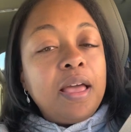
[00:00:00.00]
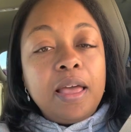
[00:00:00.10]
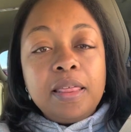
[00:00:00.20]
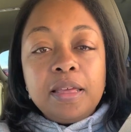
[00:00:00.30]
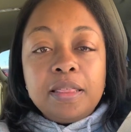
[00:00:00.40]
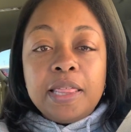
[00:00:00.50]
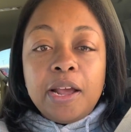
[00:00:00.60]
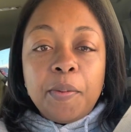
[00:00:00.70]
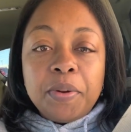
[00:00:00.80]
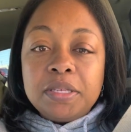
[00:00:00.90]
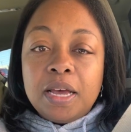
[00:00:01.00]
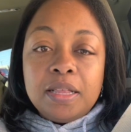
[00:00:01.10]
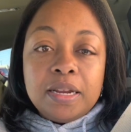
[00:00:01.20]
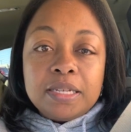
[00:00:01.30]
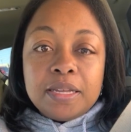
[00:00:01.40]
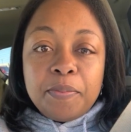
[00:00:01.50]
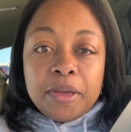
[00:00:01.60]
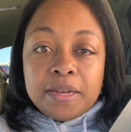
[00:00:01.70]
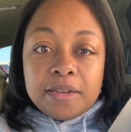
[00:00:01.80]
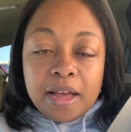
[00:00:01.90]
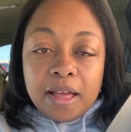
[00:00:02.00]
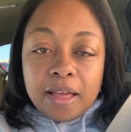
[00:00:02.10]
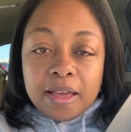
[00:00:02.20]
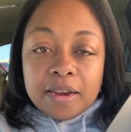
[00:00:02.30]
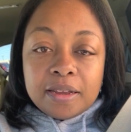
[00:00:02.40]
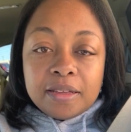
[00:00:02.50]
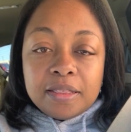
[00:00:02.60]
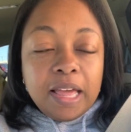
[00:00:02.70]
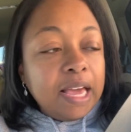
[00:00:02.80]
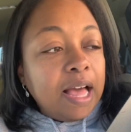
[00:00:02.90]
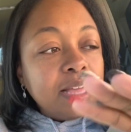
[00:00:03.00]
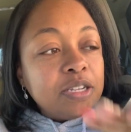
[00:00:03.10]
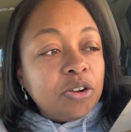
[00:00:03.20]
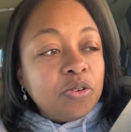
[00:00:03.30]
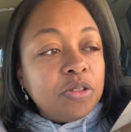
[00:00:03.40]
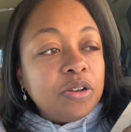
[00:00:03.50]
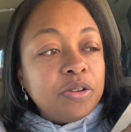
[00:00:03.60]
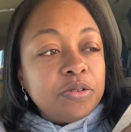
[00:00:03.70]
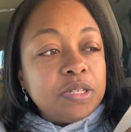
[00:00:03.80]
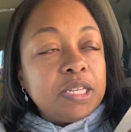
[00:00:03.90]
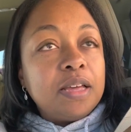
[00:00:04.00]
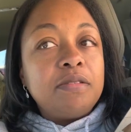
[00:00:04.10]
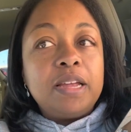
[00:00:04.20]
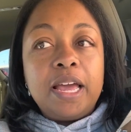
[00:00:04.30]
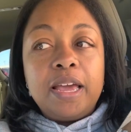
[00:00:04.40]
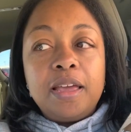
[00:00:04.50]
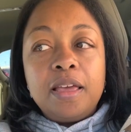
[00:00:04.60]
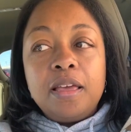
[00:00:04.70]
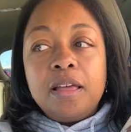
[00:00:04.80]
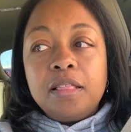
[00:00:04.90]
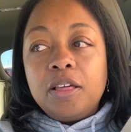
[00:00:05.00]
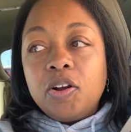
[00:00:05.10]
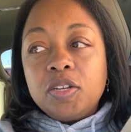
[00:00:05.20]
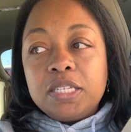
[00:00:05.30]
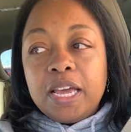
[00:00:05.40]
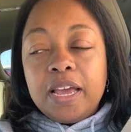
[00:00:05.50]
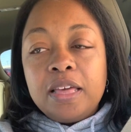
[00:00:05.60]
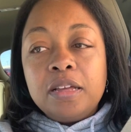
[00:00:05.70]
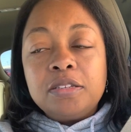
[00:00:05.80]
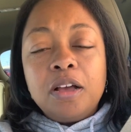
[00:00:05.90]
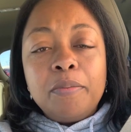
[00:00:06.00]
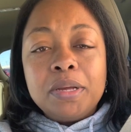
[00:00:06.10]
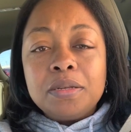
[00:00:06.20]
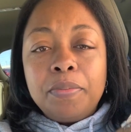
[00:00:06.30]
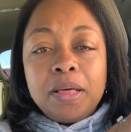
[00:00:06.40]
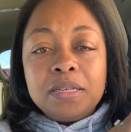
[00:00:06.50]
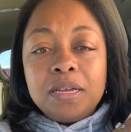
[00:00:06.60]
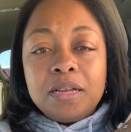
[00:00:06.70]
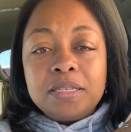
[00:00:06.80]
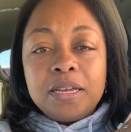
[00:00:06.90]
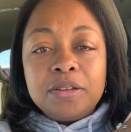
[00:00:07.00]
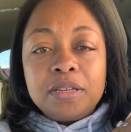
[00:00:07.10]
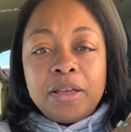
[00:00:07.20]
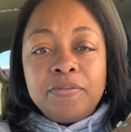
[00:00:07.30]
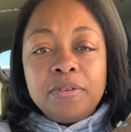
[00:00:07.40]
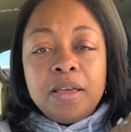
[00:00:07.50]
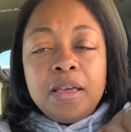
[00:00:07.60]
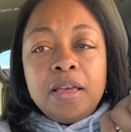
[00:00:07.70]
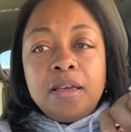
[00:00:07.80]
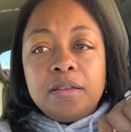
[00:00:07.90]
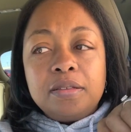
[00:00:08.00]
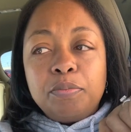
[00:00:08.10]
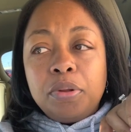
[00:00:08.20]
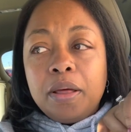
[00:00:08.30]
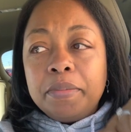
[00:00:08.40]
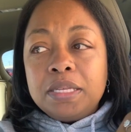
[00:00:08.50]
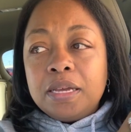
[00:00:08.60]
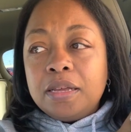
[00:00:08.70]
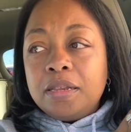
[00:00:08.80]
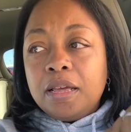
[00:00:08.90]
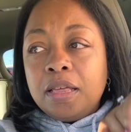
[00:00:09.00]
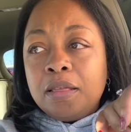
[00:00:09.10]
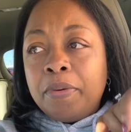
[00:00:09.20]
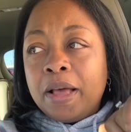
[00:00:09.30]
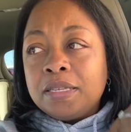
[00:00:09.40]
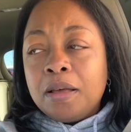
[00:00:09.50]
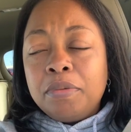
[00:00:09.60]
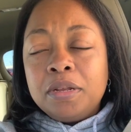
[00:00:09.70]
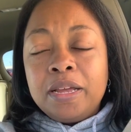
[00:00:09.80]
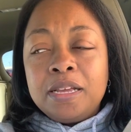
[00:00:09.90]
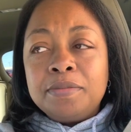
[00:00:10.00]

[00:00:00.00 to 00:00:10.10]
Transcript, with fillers: And they are telling us that Big died. Like I turned on the news the other day, Thursday, and they're talking about some Peloton sales have plummeted in the past couple of days